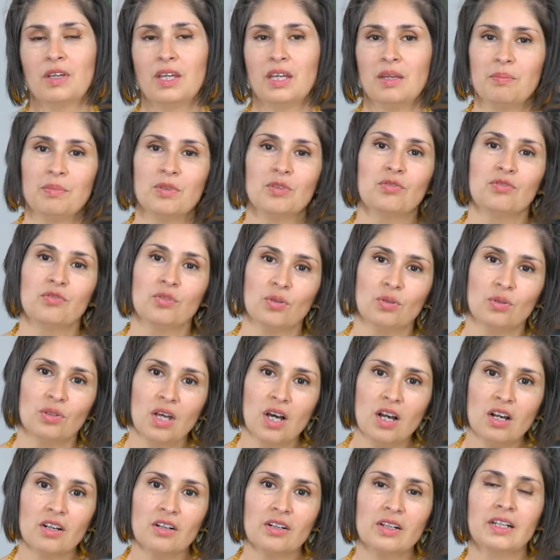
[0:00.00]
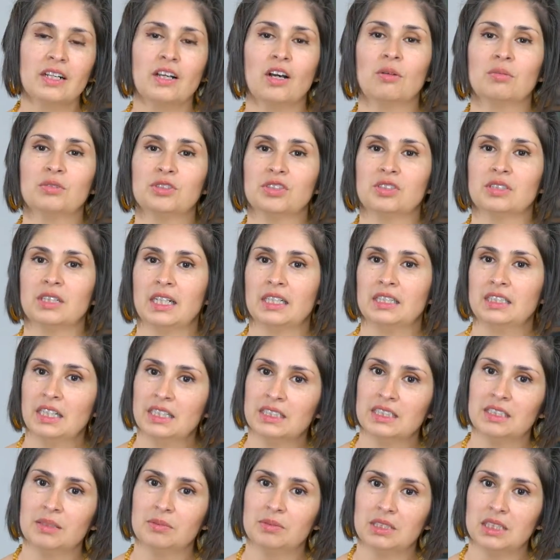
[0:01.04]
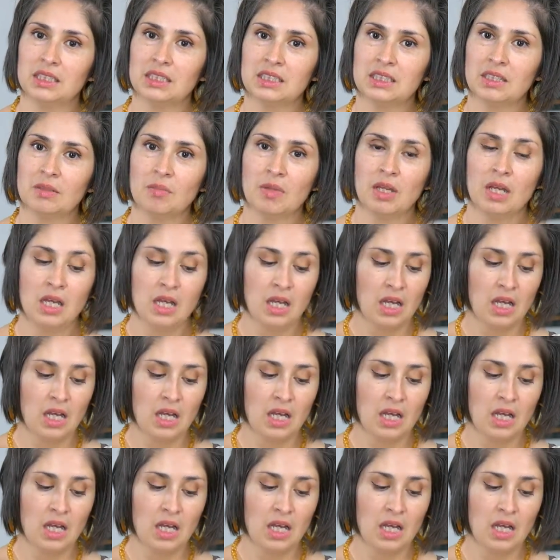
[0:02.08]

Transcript: keep you full longer. It helps your digestive system.